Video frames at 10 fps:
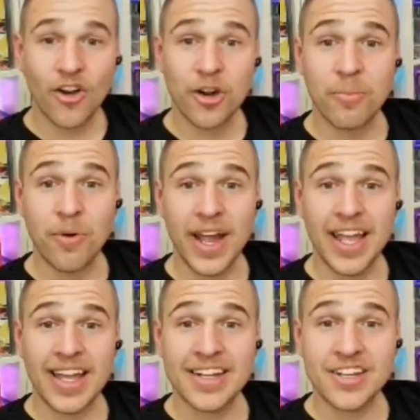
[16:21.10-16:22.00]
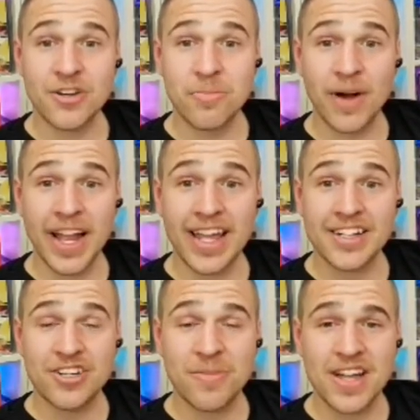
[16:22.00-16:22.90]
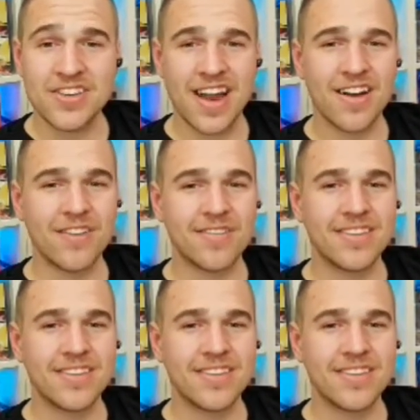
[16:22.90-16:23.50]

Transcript: to collect. Oh, you're breaking into your master... I don't know.